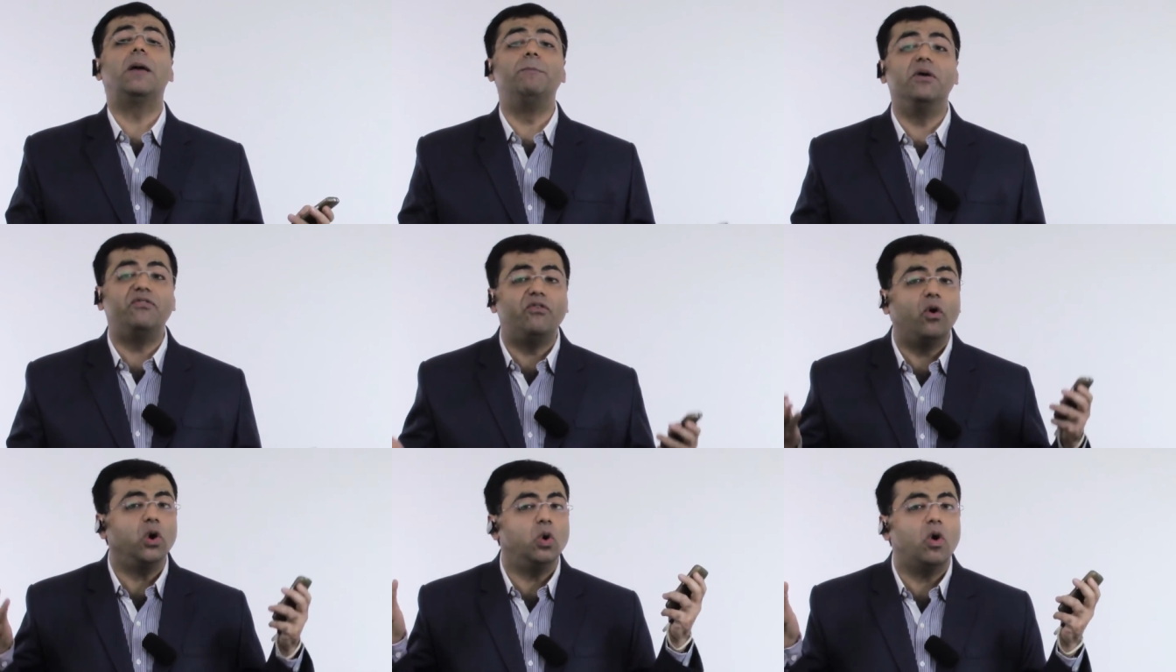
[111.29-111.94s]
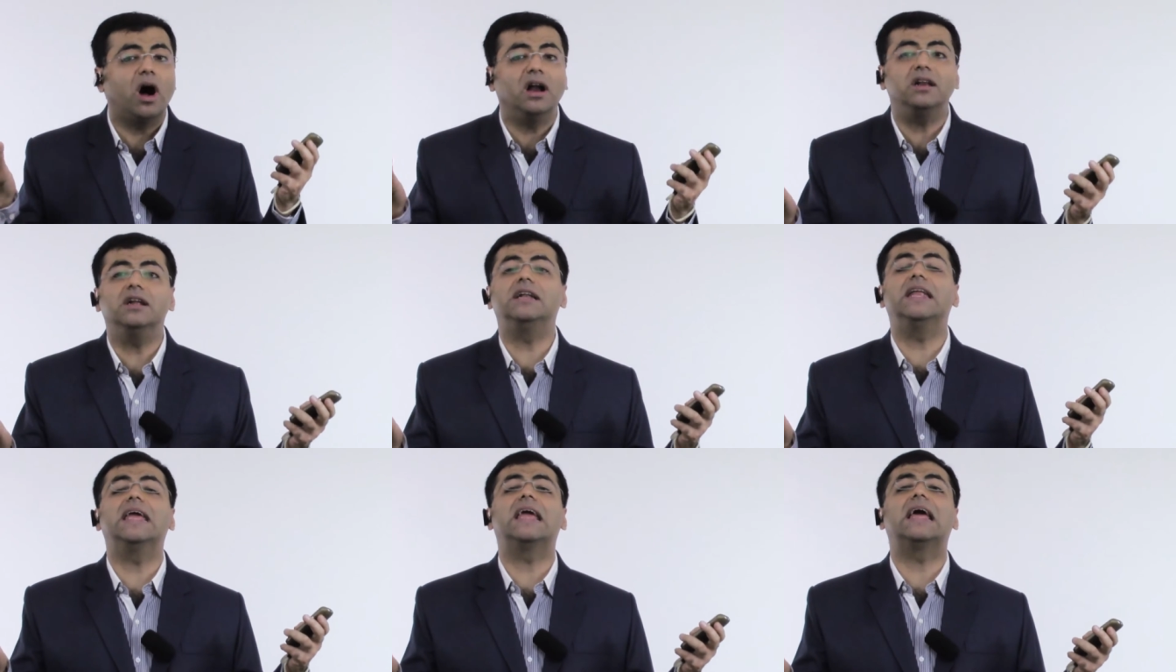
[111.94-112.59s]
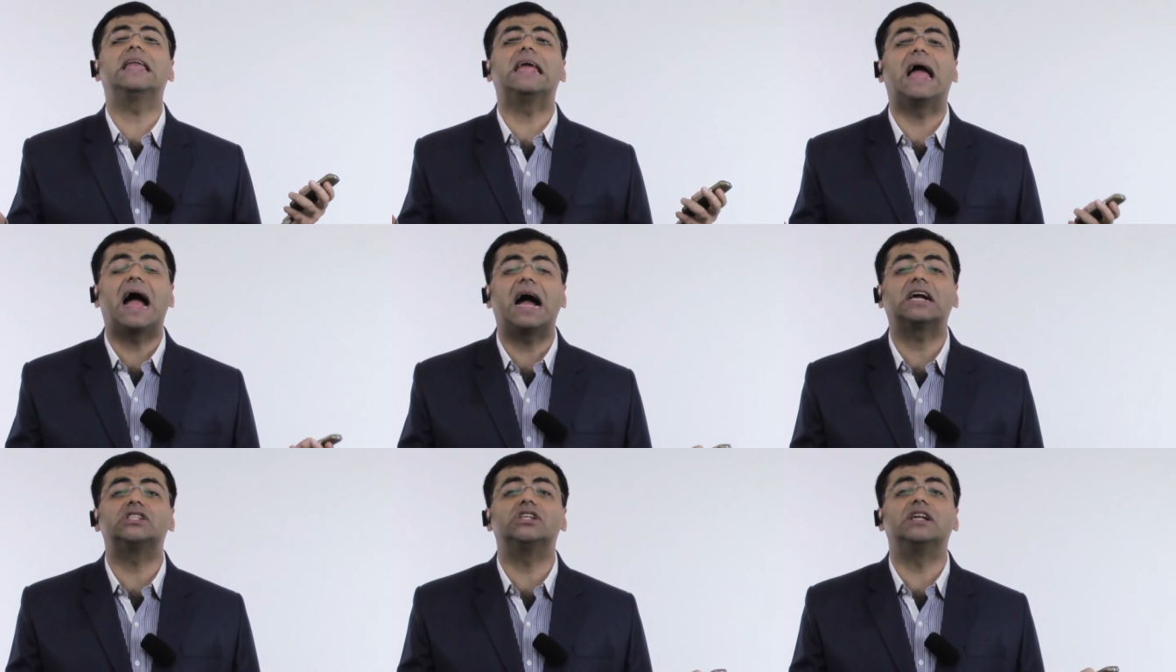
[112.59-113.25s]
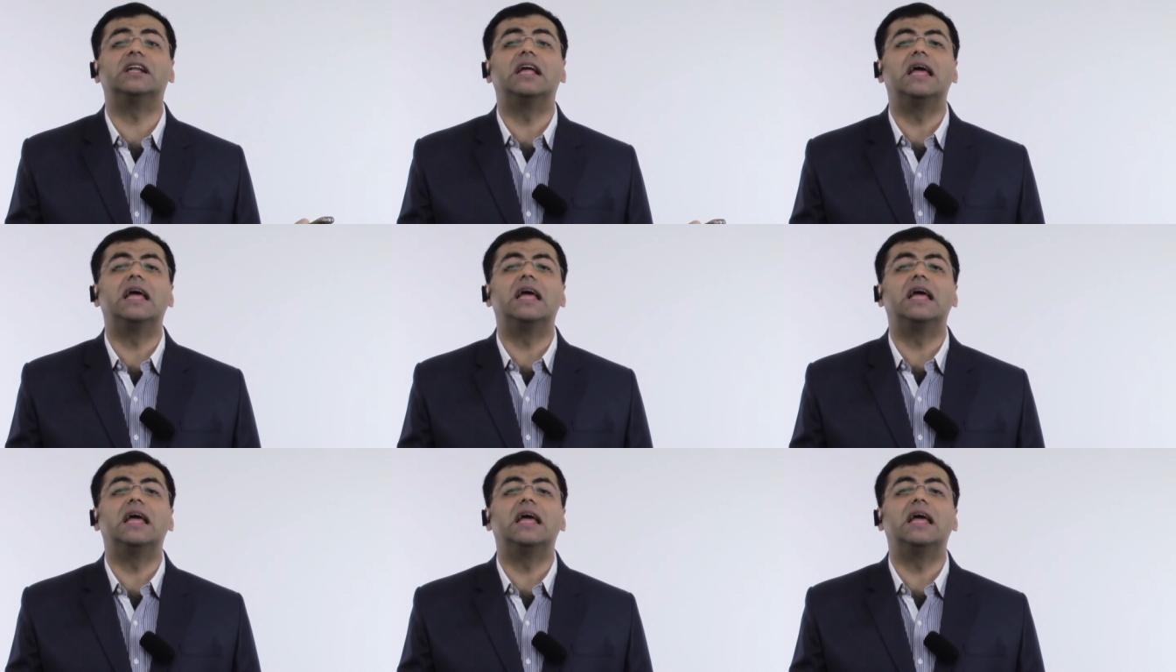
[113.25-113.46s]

before you undertake any action,